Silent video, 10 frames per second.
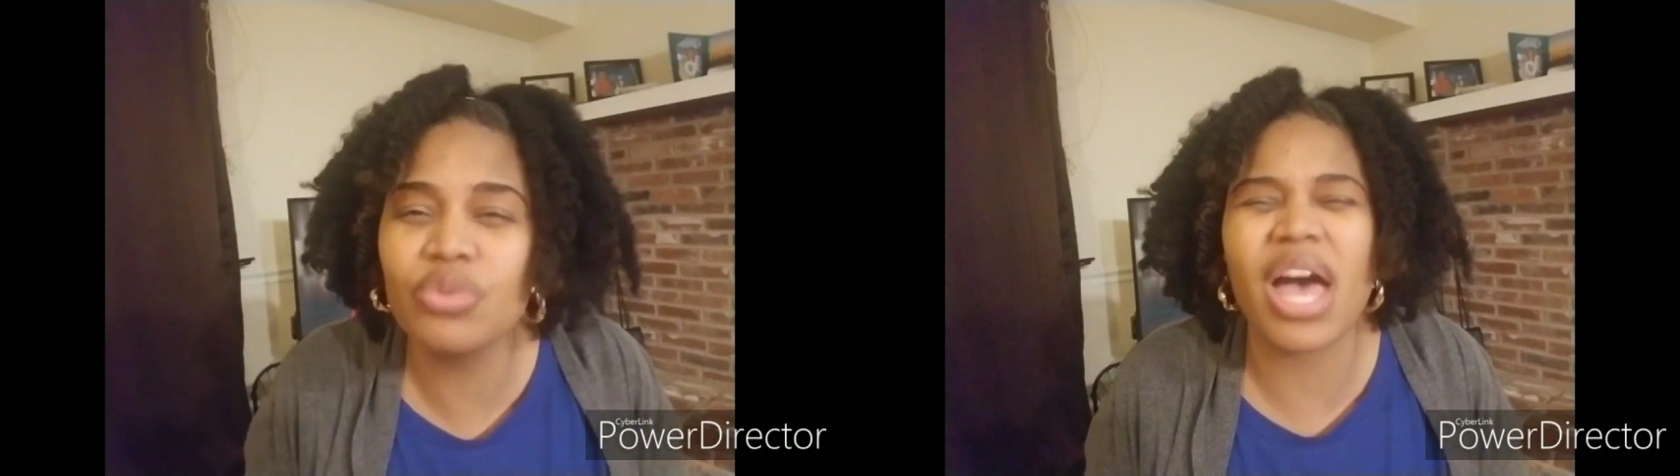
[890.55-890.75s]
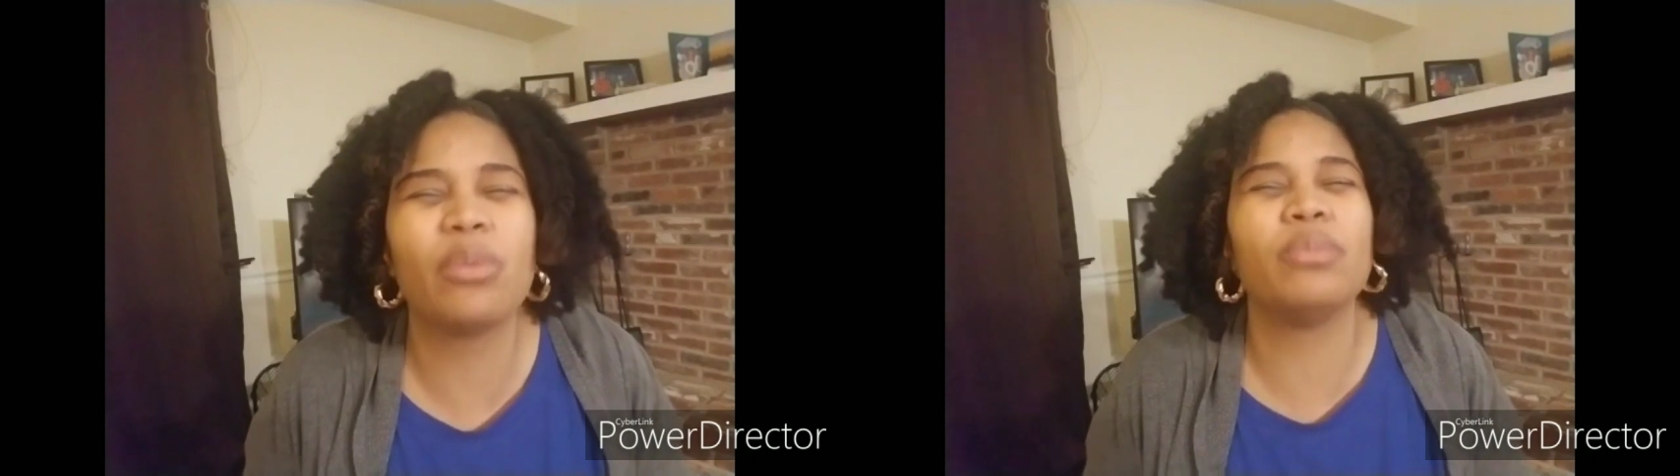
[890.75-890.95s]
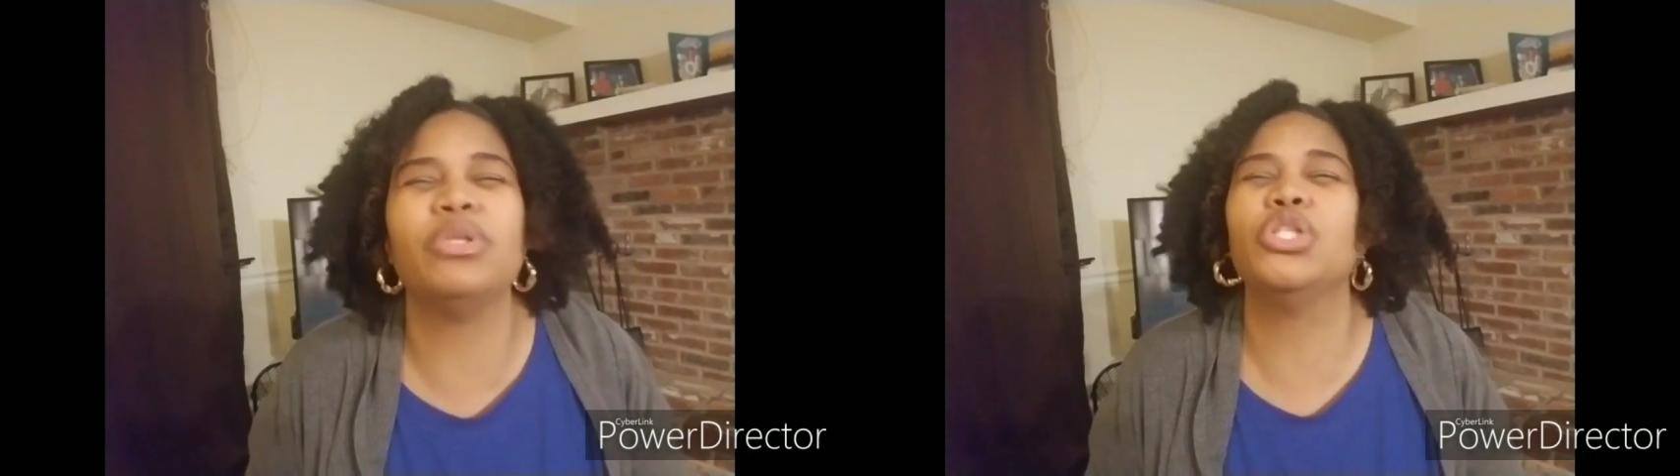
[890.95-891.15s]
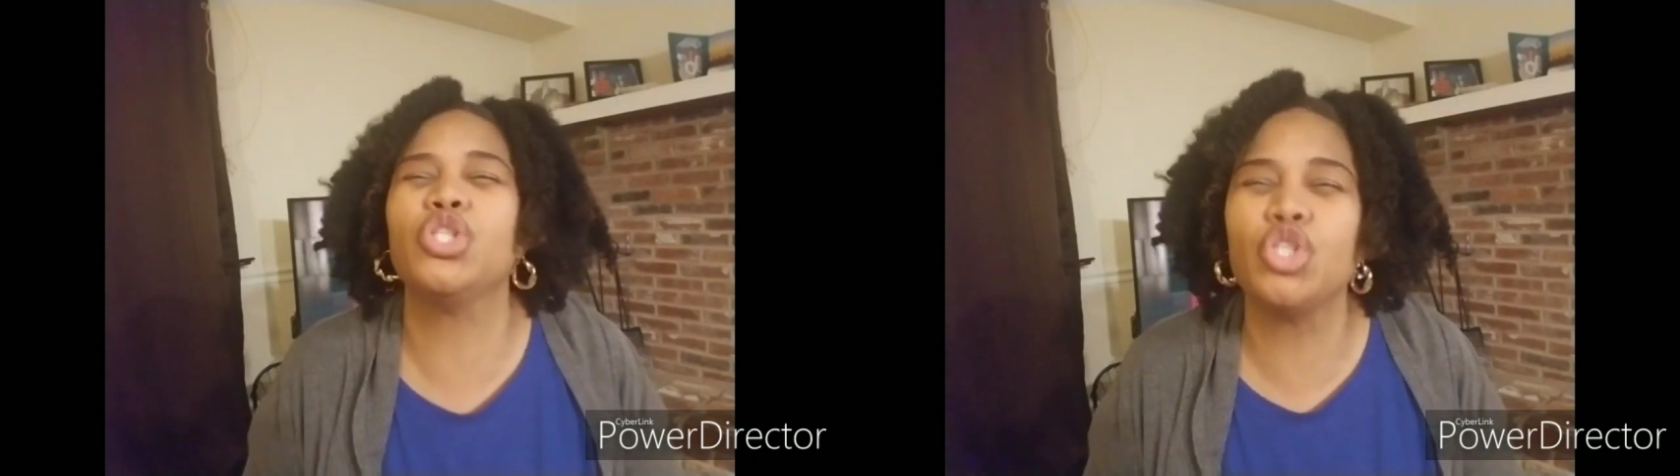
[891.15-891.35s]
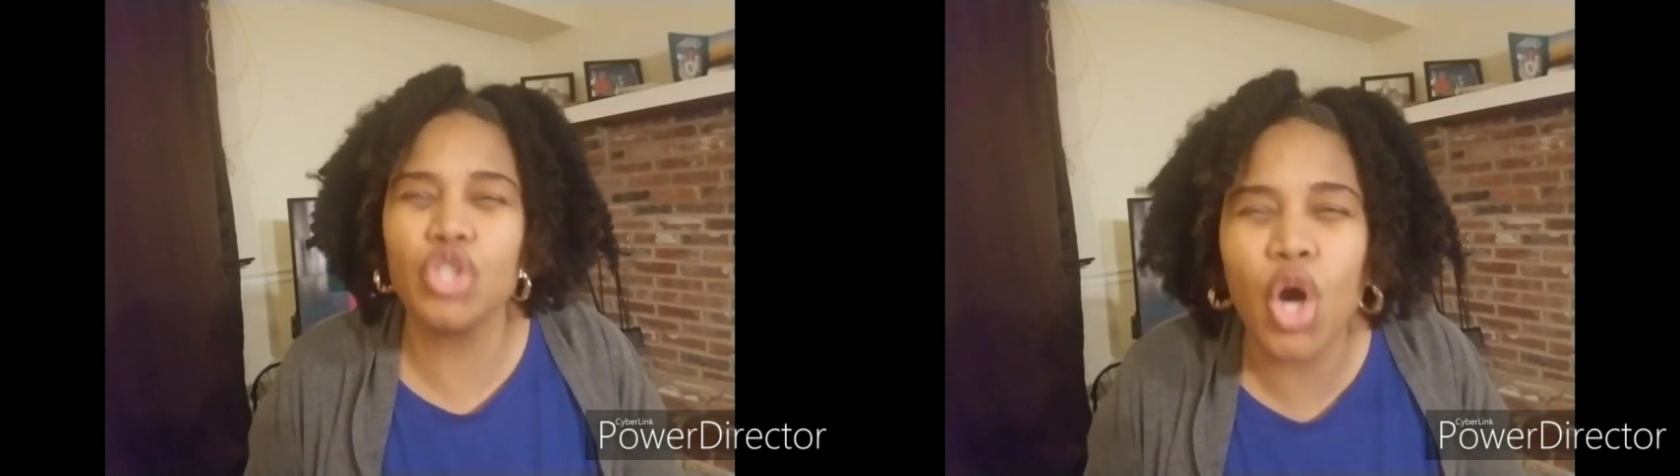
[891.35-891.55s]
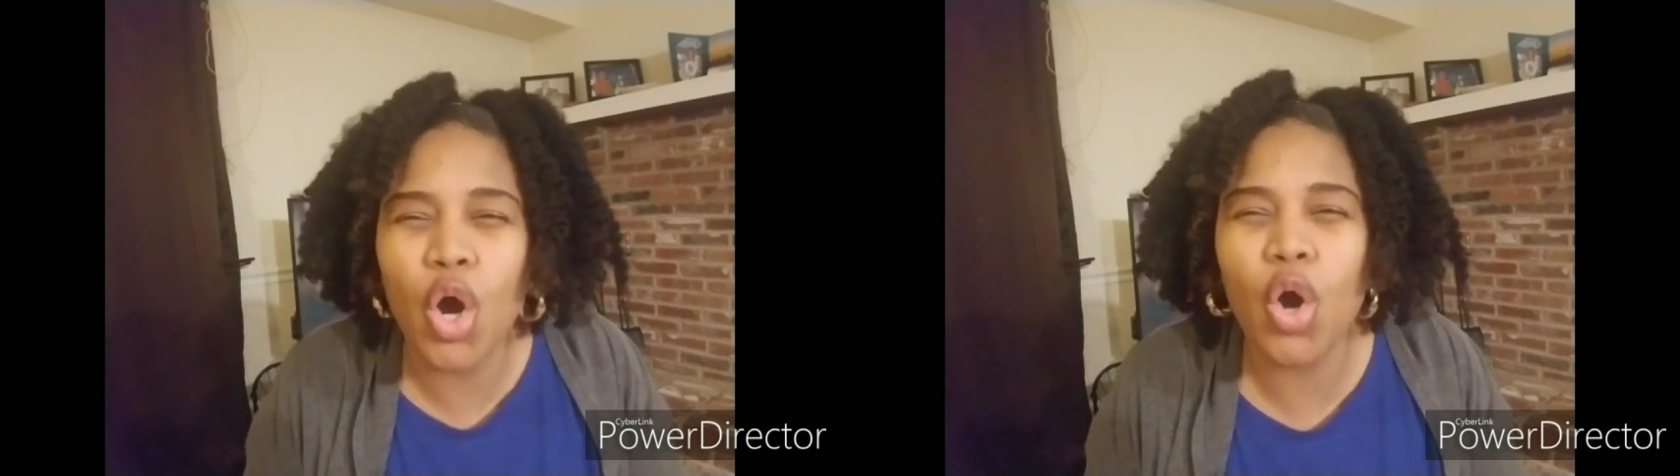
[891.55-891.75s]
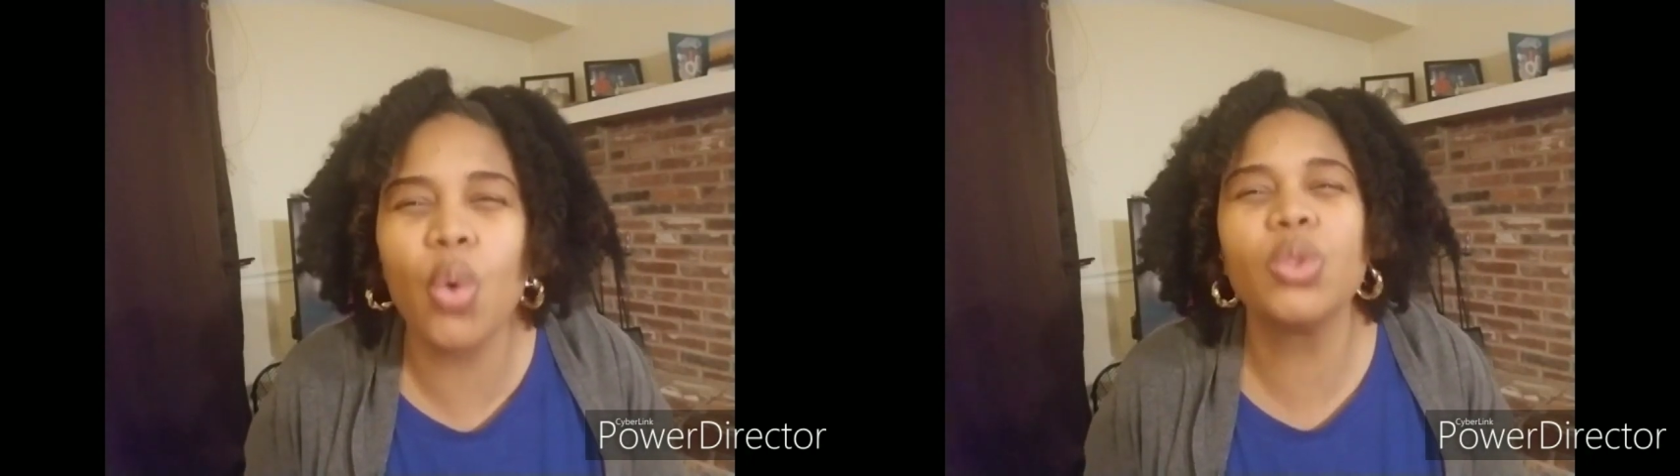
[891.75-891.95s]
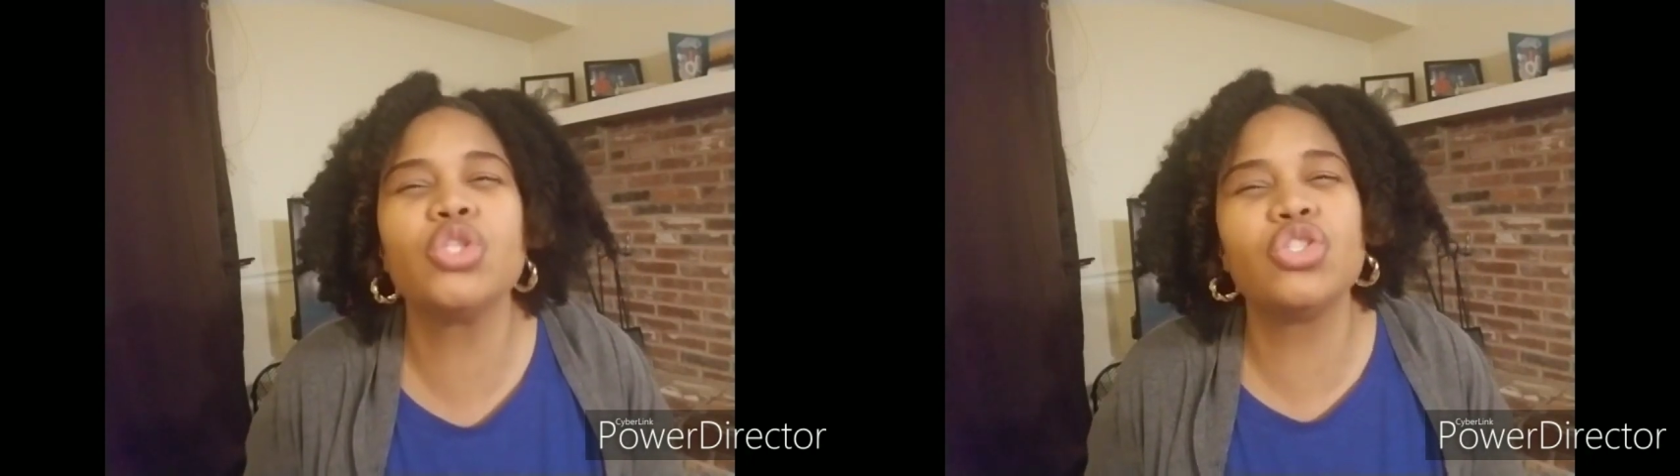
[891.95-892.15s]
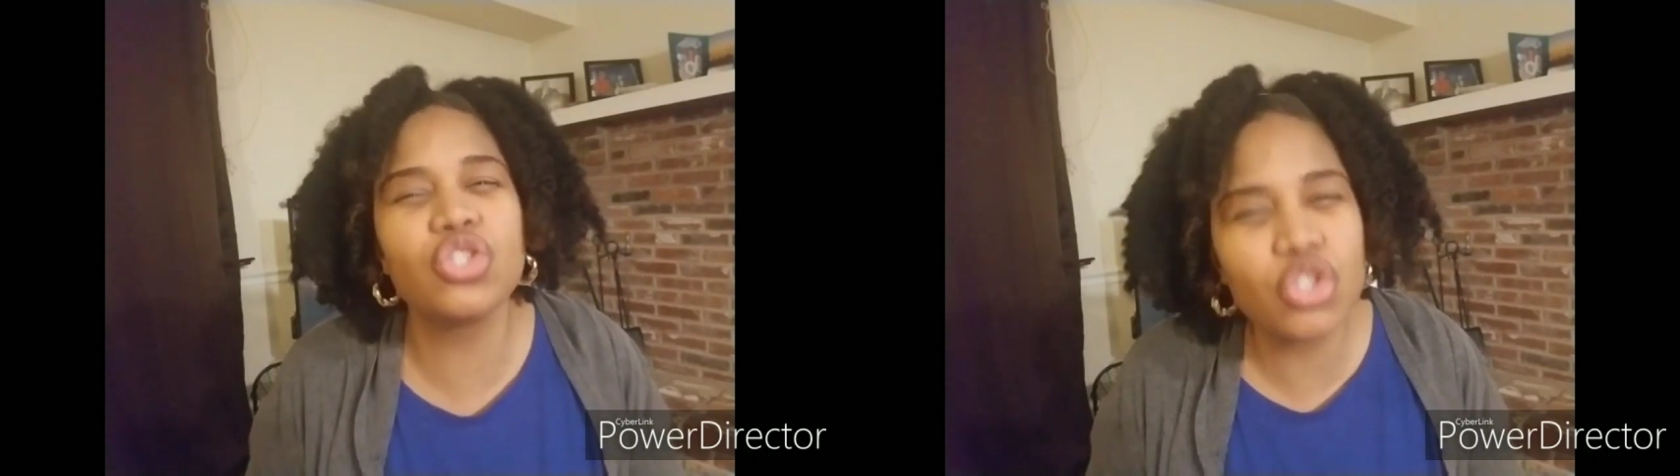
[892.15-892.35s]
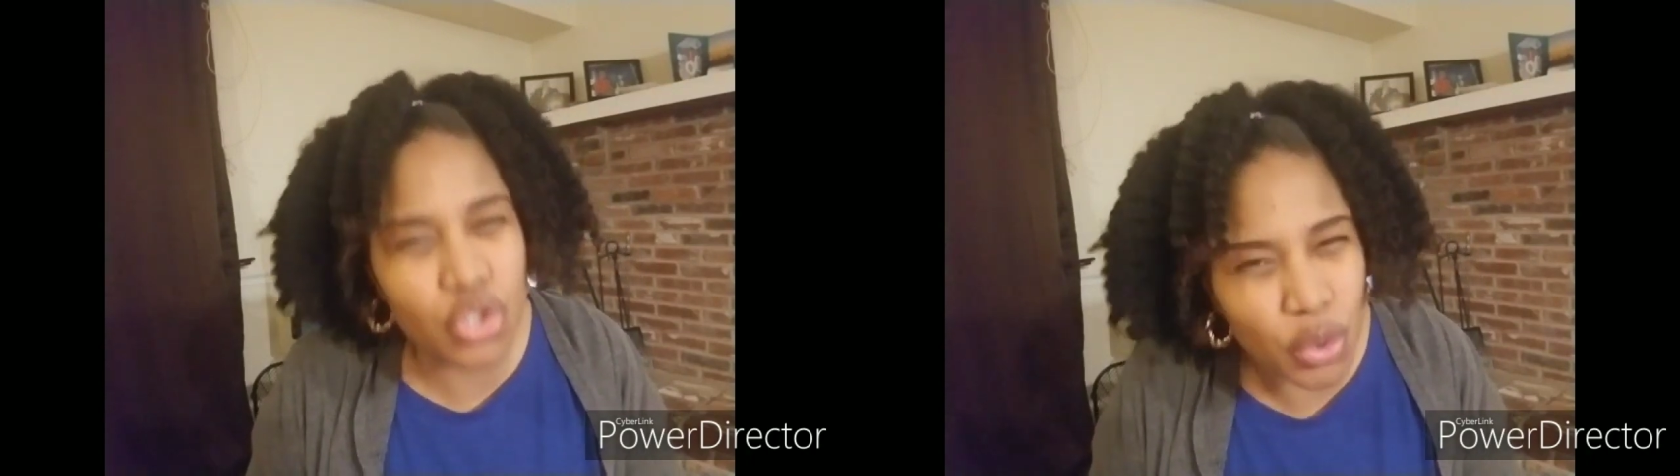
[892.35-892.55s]
that would be so
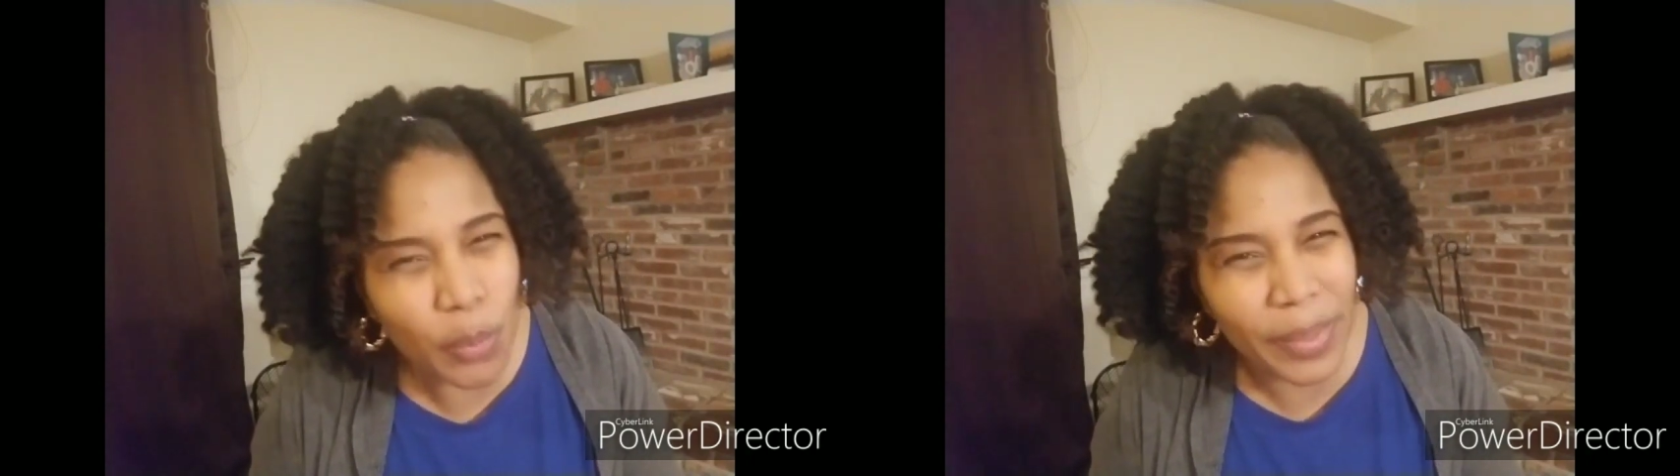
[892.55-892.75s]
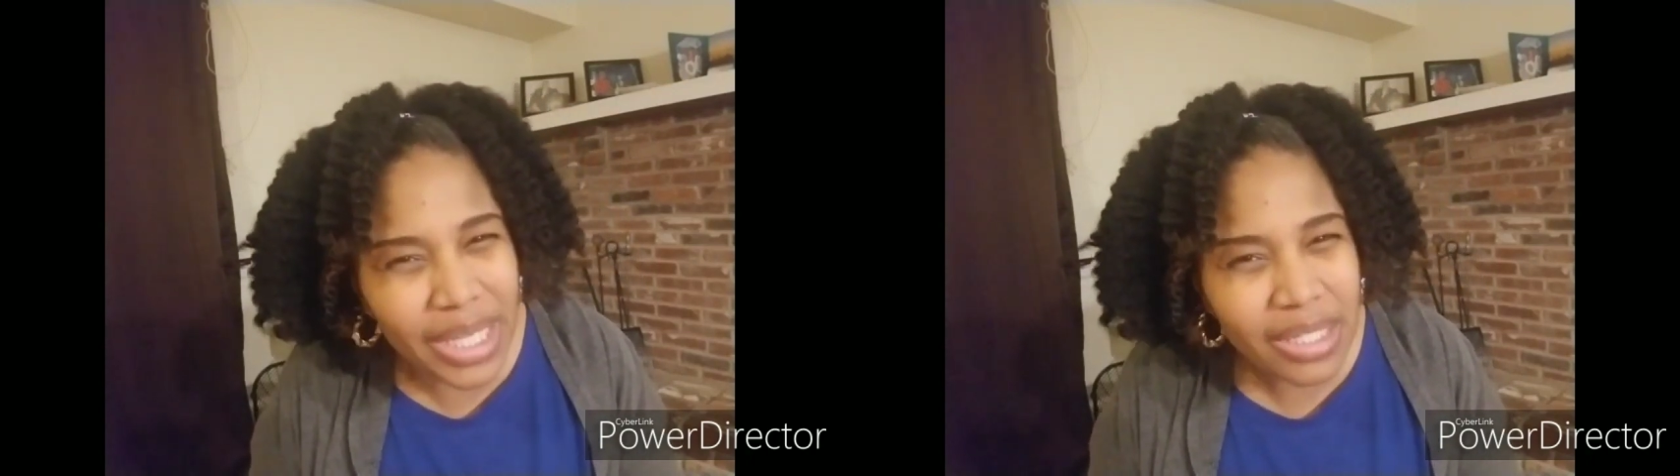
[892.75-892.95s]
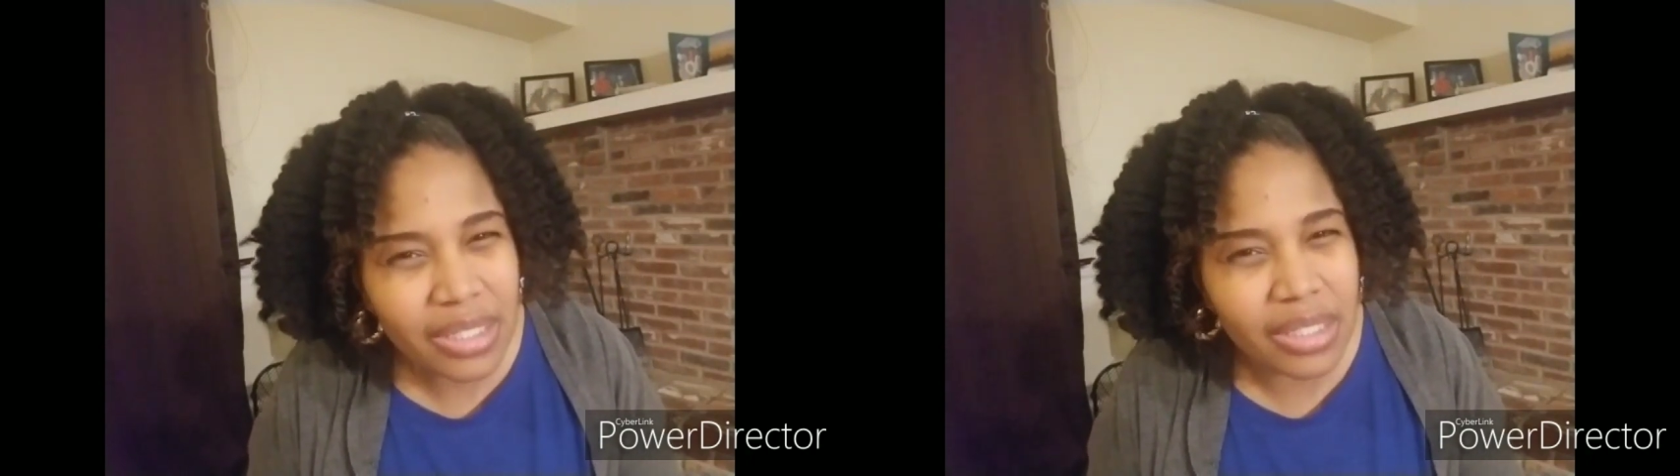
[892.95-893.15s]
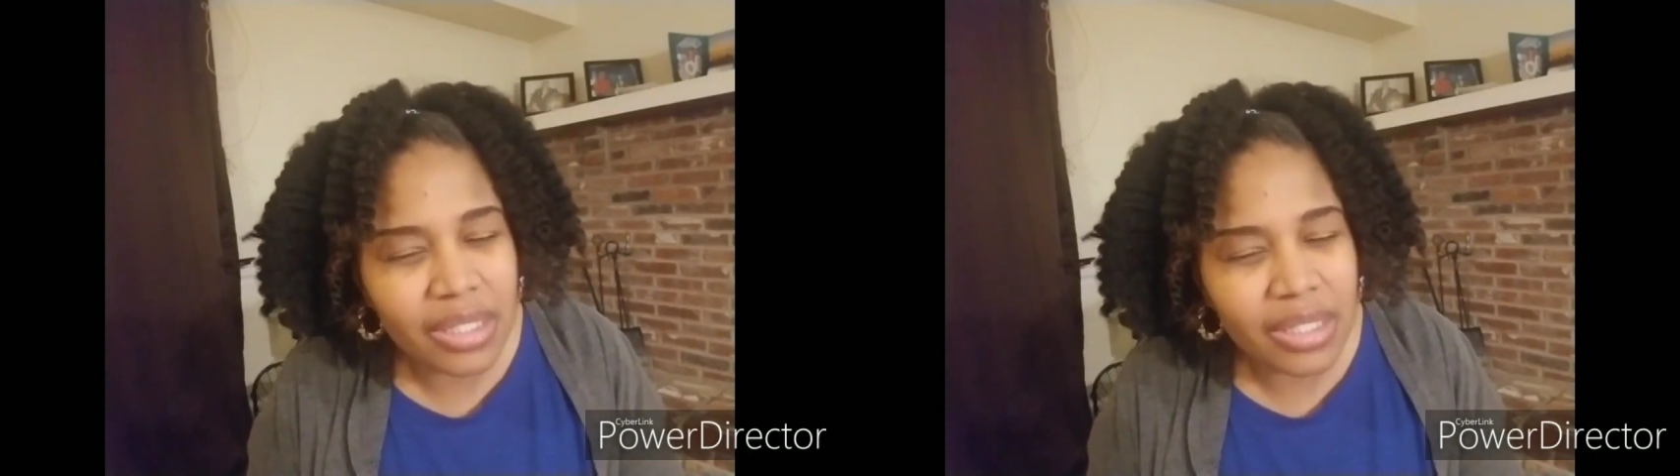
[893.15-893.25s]
stupid.